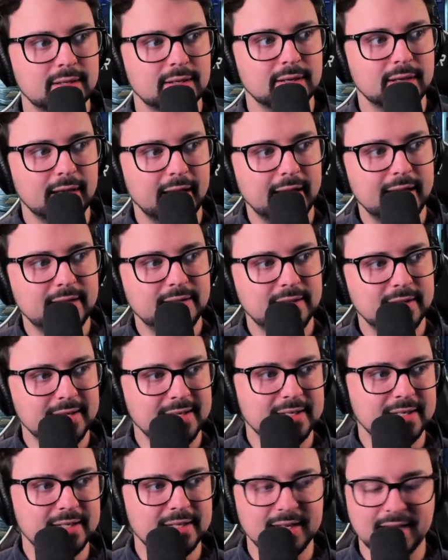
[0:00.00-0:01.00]
And
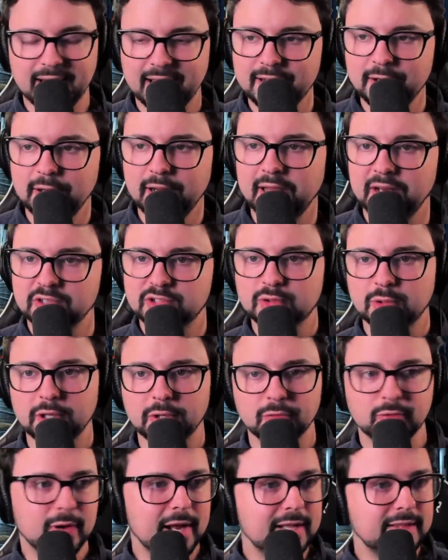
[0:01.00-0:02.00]
the internet sort
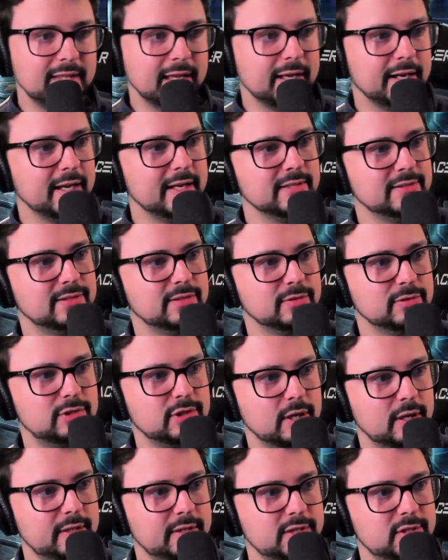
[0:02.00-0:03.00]
of read that as
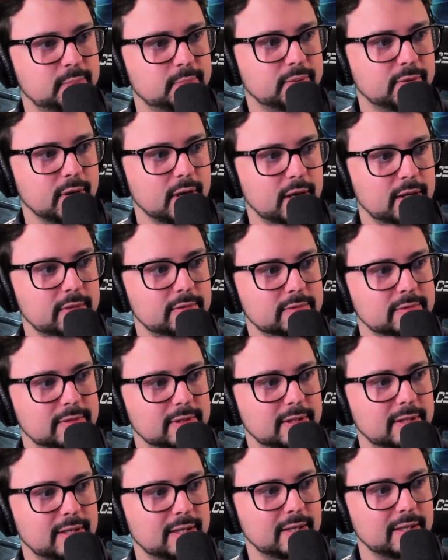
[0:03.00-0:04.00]
John is pro
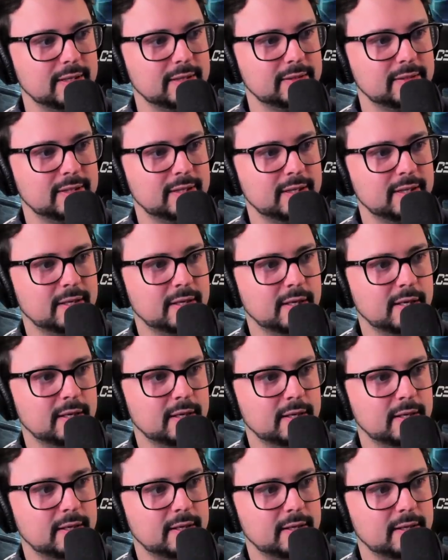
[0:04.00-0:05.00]

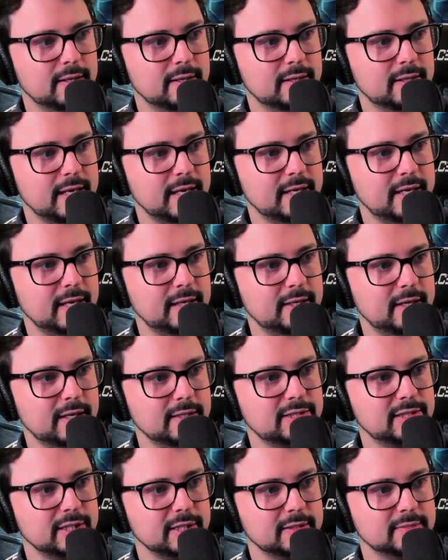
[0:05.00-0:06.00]
KK
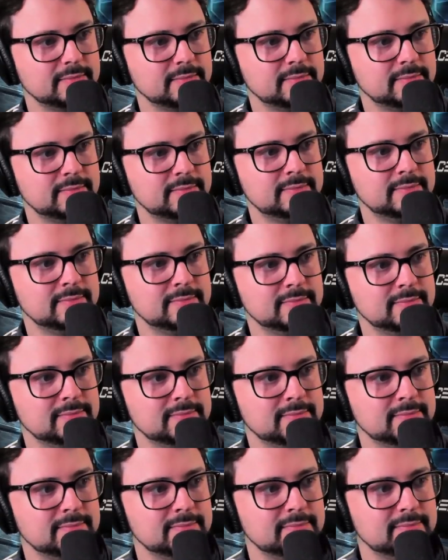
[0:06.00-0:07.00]
Nazi.
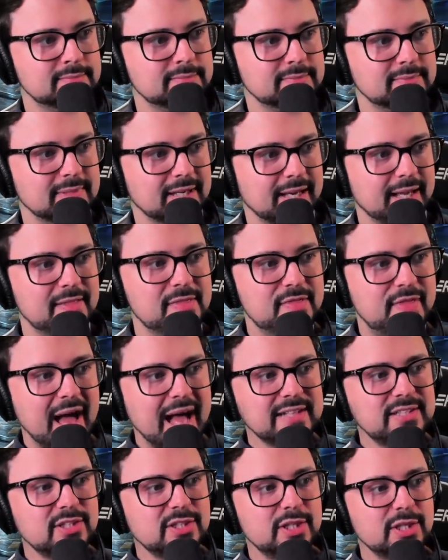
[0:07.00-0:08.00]
And
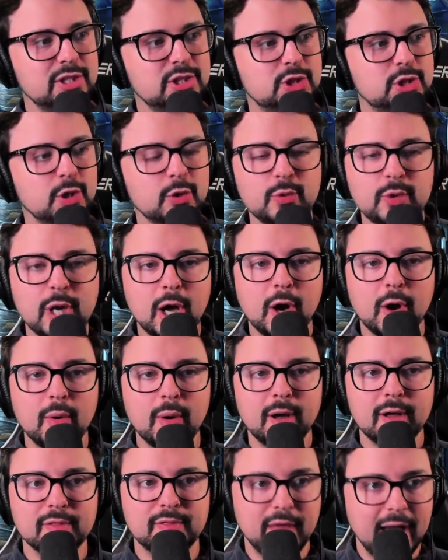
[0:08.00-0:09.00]
that's the
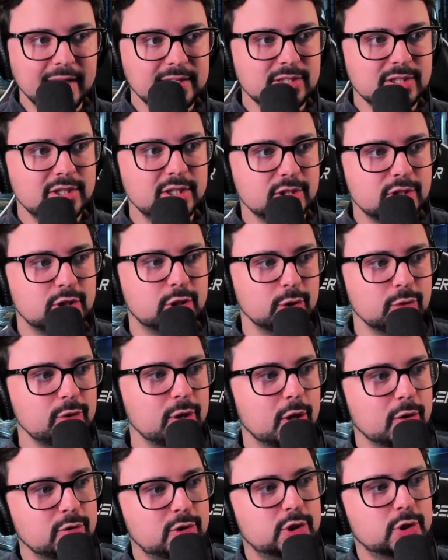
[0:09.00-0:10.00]
judo
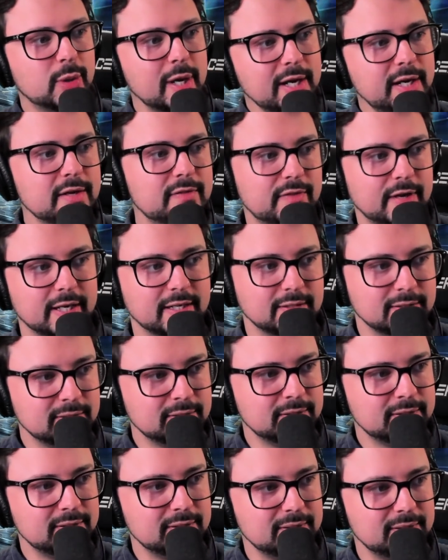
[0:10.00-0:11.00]
trick of it.
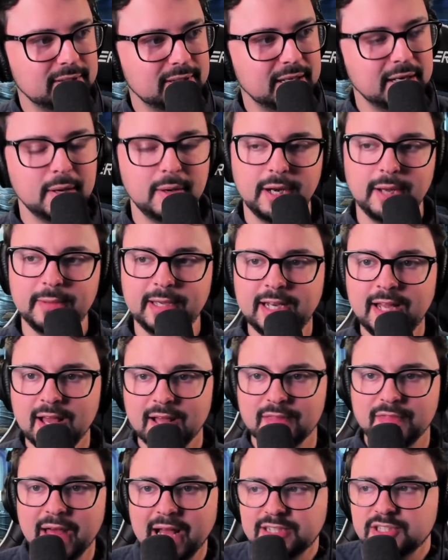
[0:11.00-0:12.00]
You know what I mean?
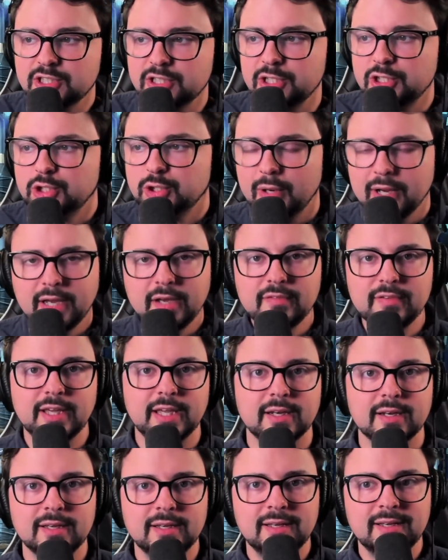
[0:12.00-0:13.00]
That's the trick of
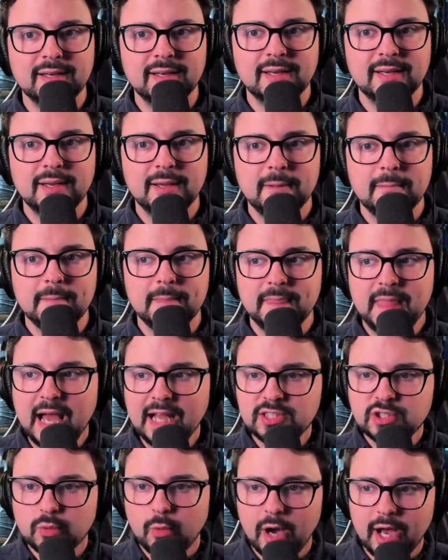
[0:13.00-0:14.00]
it.
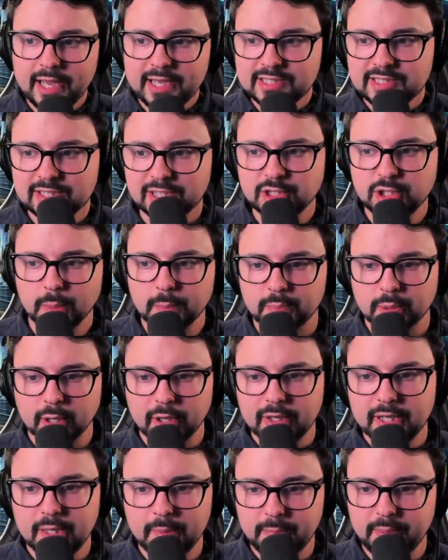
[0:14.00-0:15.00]
That's why it's such a
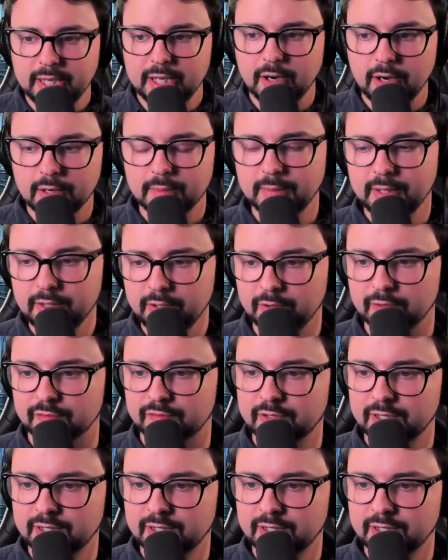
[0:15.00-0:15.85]
brilliant PR move.